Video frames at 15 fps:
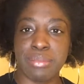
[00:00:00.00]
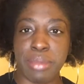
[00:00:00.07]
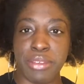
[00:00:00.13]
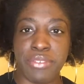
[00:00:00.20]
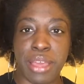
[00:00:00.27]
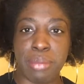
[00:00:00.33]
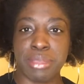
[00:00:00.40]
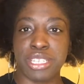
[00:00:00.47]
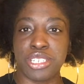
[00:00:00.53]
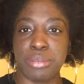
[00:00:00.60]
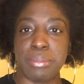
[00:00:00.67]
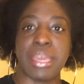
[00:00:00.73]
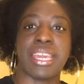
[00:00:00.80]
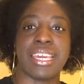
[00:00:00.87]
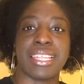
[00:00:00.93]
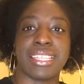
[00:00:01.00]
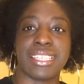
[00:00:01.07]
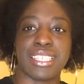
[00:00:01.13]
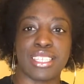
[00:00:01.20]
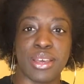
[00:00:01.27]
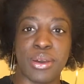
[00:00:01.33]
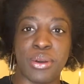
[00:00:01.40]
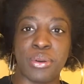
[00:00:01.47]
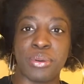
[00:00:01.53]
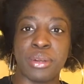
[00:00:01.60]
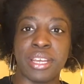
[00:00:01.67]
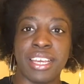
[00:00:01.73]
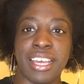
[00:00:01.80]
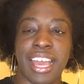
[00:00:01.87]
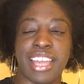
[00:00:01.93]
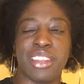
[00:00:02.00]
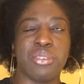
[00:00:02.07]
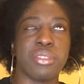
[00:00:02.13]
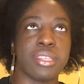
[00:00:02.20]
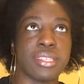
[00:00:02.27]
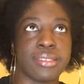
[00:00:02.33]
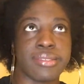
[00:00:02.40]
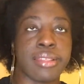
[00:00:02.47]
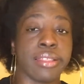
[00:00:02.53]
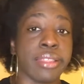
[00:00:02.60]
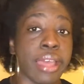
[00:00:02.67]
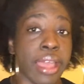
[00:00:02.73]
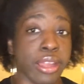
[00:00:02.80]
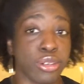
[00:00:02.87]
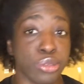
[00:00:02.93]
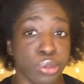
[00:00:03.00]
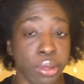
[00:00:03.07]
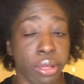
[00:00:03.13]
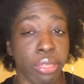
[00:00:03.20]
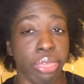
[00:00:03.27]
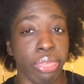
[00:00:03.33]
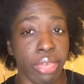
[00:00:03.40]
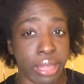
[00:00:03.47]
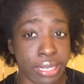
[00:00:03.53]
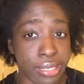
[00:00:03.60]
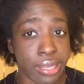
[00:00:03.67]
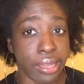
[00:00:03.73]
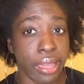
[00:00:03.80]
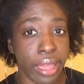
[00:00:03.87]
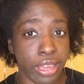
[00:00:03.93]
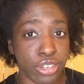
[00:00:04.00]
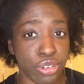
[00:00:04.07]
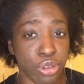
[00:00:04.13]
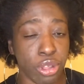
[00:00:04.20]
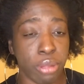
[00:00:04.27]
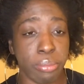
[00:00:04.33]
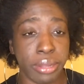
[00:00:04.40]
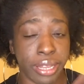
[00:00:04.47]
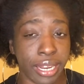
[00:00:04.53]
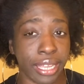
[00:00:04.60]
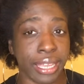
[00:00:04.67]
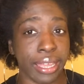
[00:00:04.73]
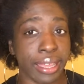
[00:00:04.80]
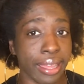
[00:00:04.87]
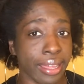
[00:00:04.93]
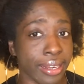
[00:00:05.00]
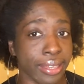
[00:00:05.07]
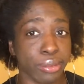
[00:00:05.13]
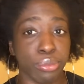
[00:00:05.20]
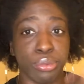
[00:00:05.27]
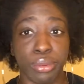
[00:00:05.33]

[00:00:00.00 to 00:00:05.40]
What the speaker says: My family's Jamaican, so I know this is not the actual authentic castor oil, but I can get it.